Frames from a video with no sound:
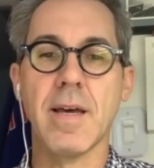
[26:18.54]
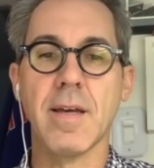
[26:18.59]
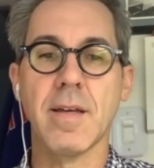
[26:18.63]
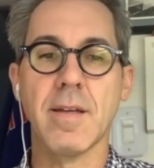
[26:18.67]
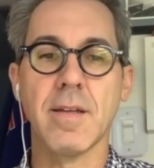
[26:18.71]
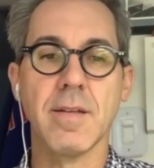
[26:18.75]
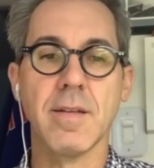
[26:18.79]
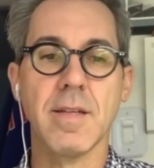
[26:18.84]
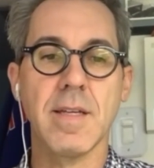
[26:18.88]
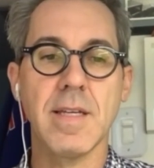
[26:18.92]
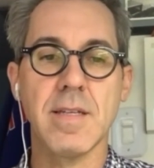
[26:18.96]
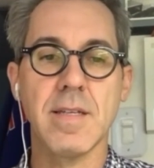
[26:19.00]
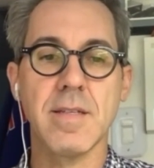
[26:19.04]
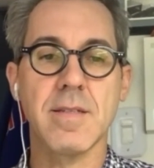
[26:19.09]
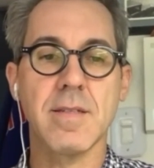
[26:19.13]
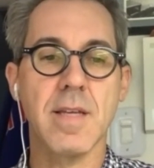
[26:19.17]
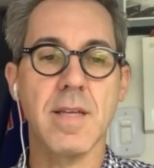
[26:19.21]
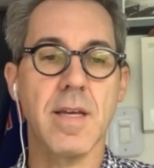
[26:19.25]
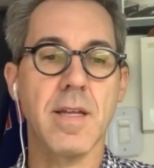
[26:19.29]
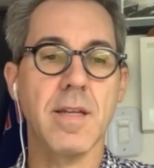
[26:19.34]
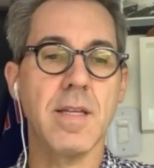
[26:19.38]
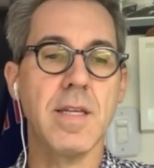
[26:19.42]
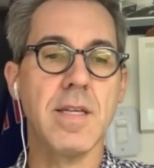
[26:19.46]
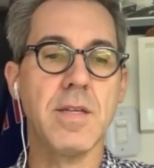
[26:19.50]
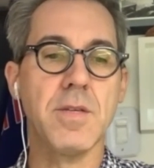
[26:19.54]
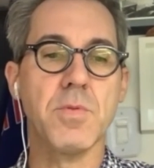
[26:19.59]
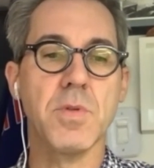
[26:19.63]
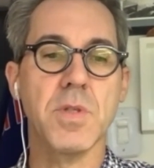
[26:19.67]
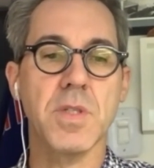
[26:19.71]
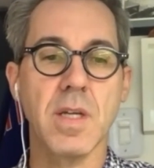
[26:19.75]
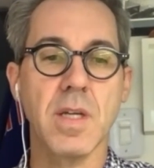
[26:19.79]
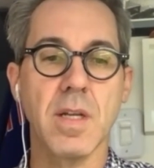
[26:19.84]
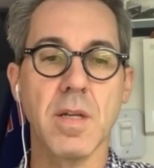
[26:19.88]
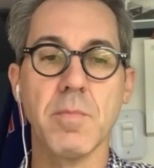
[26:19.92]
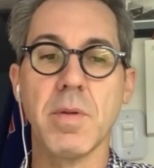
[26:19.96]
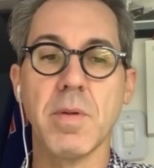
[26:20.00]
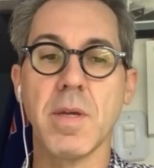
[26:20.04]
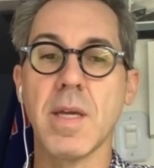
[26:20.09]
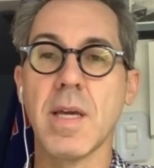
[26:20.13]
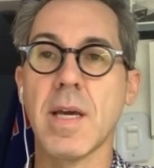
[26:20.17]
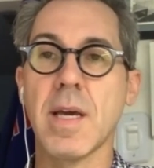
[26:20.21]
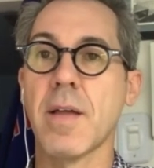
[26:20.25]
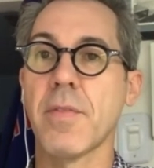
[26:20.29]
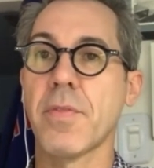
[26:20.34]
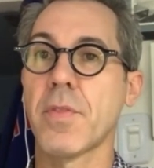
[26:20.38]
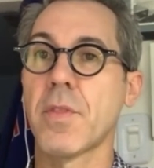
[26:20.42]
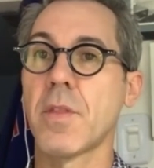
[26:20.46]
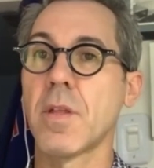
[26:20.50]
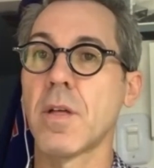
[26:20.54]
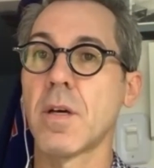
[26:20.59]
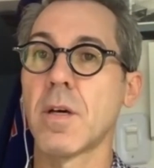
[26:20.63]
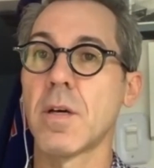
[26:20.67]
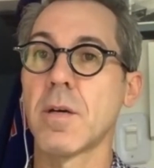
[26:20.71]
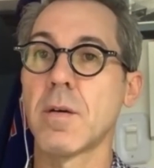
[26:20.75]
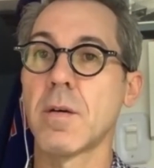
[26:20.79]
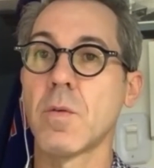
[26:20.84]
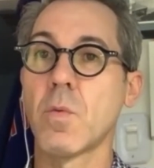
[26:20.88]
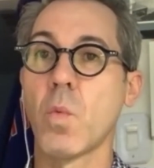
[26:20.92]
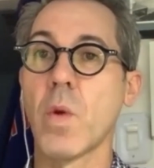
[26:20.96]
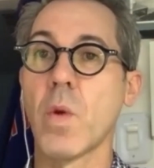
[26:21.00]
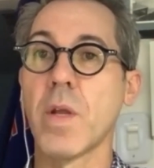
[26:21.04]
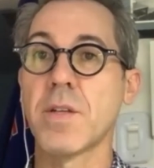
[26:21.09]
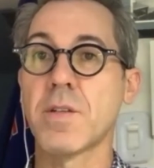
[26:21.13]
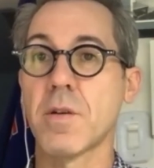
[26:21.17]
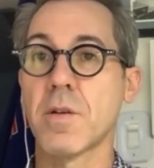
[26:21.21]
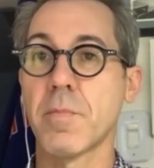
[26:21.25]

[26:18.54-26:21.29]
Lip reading: And he said he was going to be at the